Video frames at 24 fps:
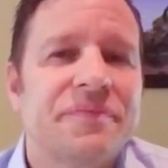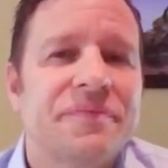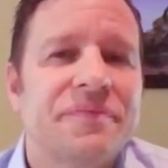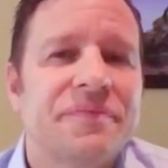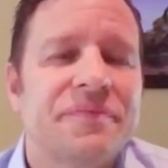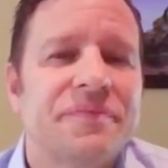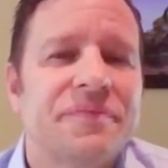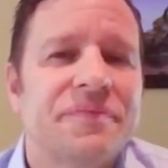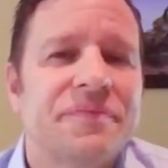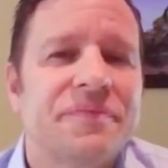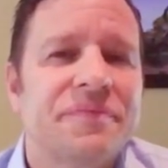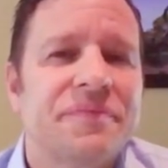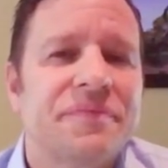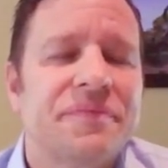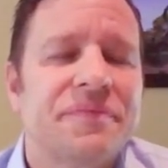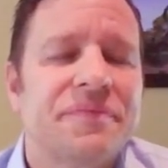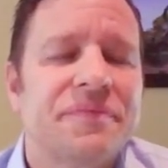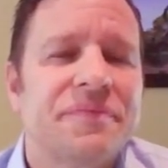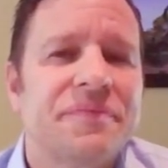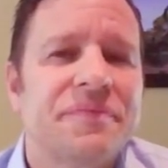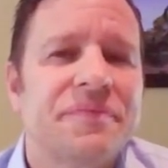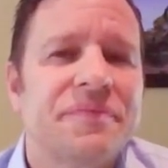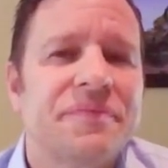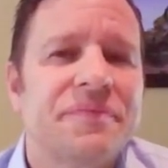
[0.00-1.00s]

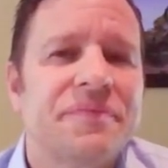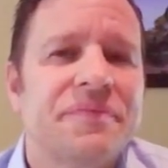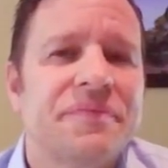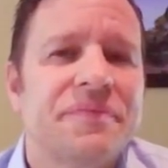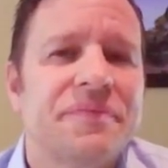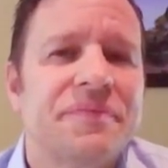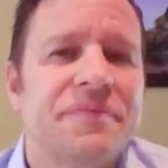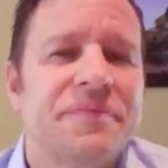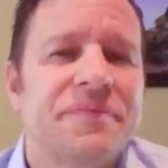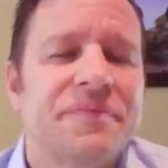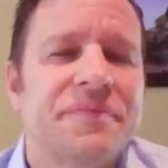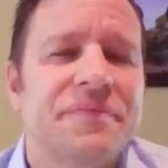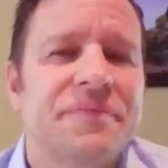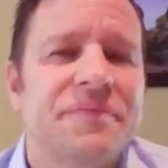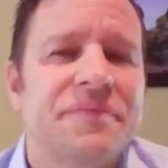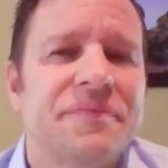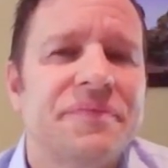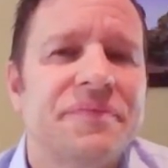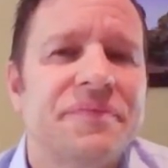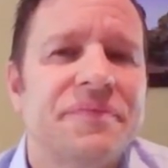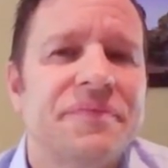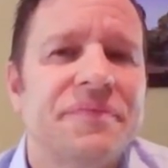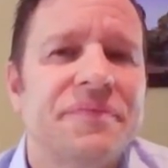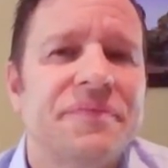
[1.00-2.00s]

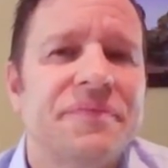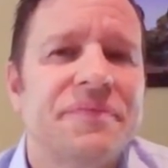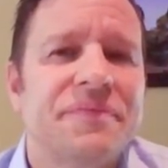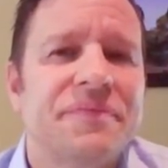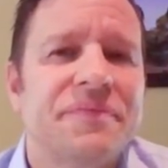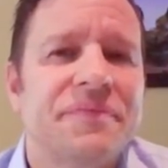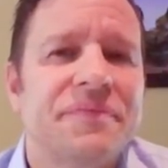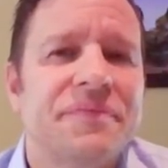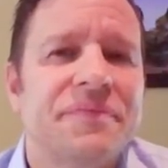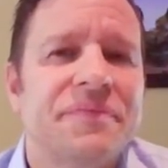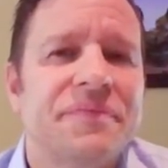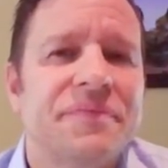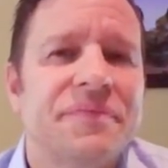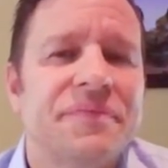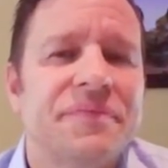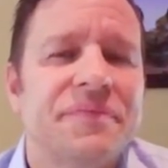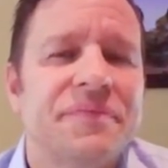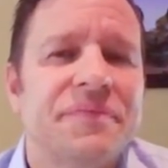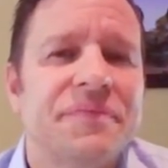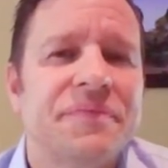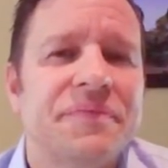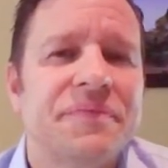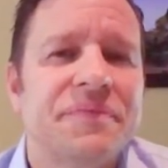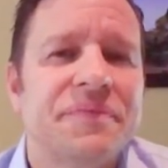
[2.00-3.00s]

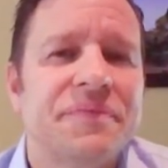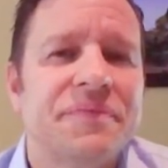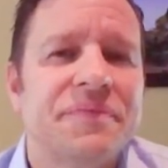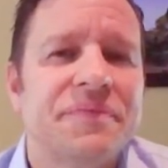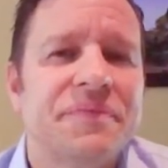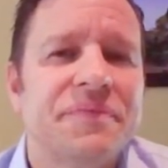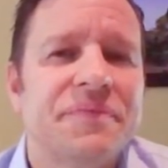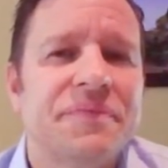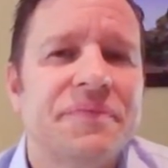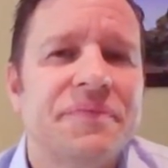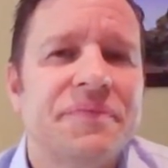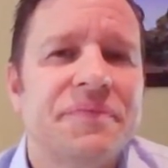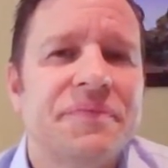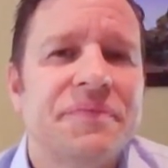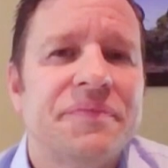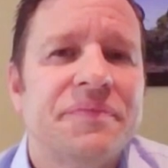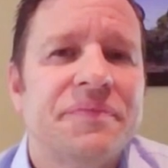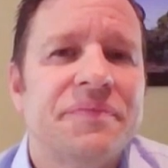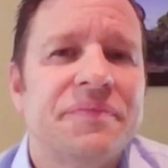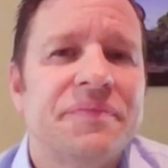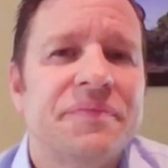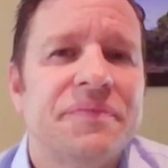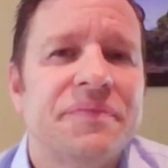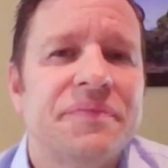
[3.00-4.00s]

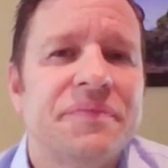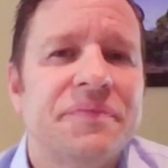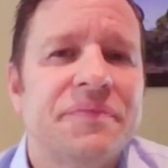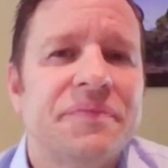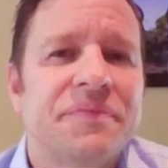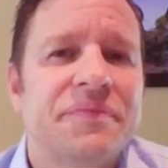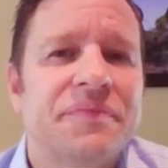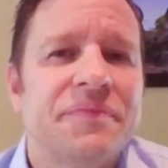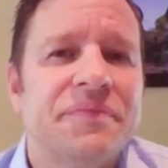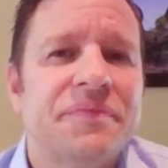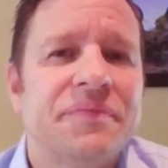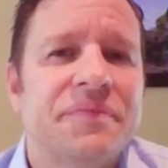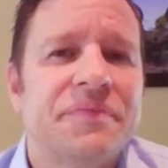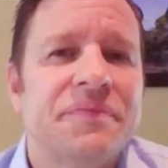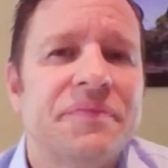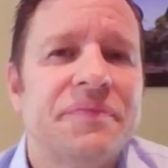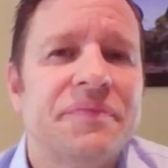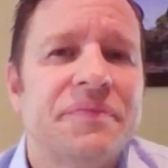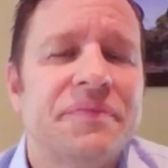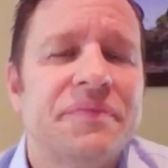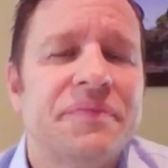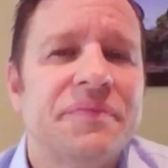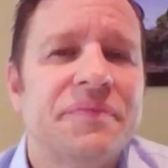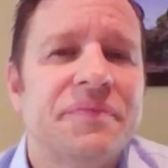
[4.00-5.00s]

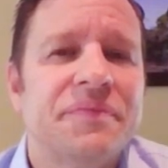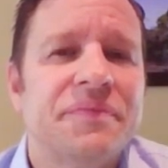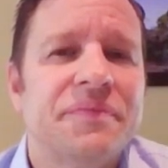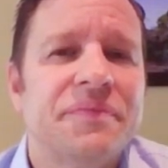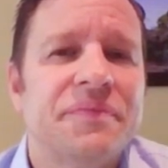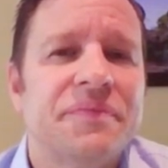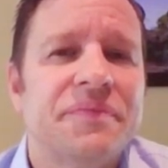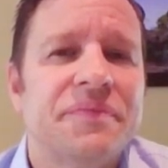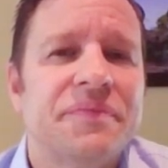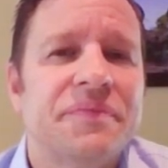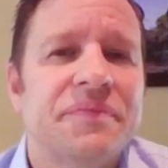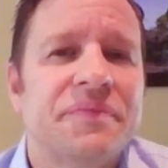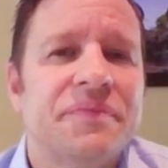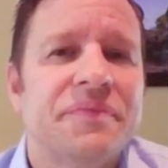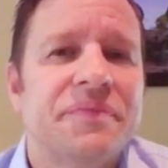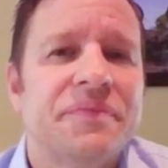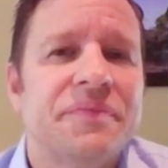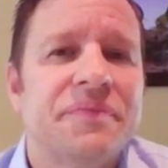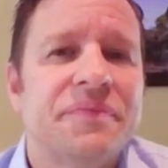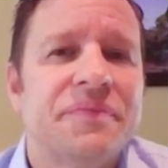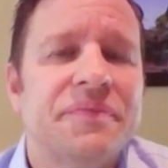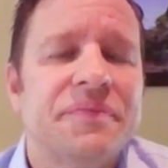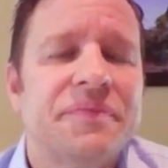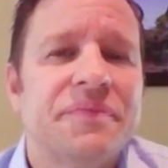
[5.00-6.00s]

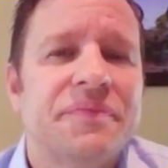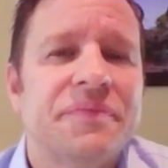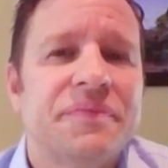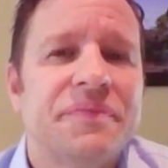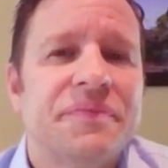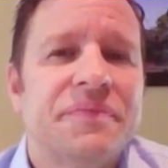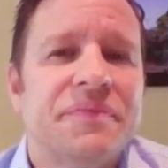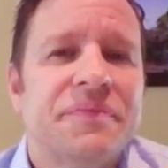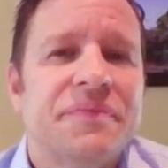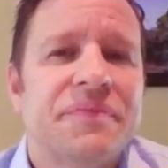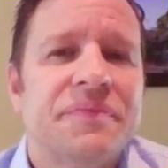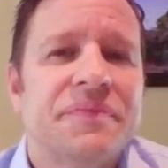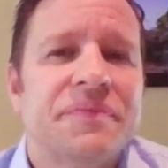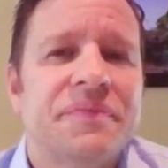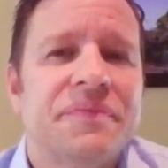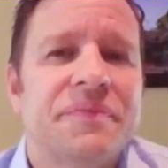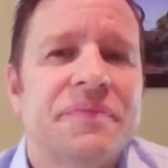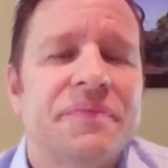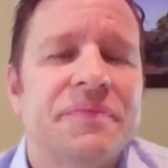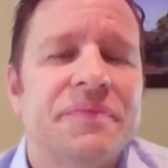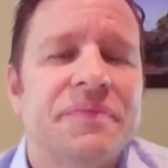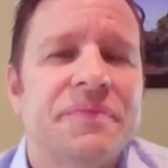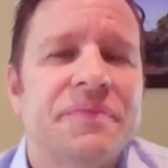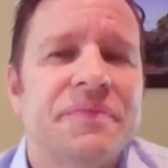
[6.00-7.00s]

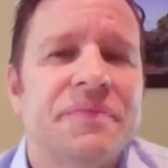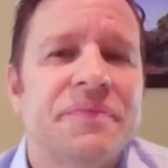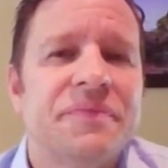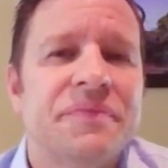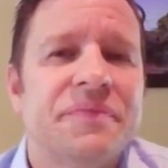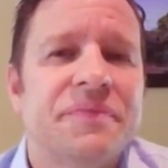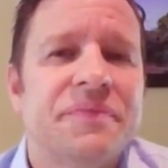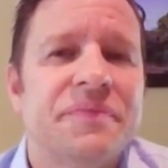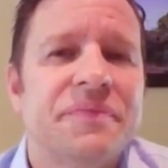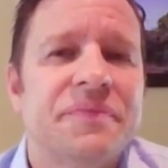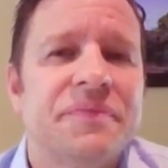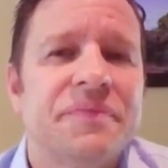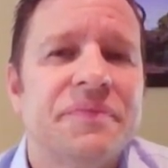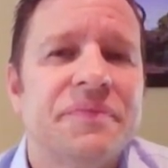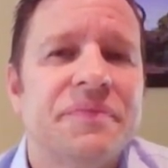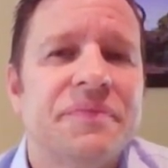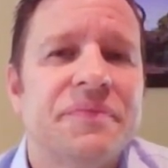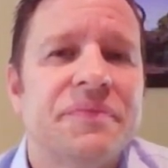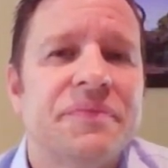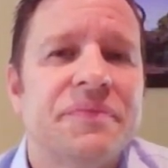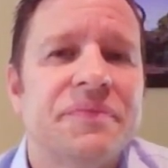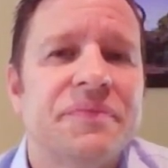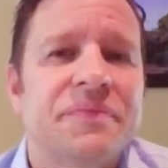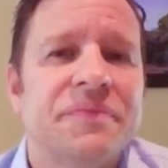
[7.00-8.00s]
The person shown says nothing.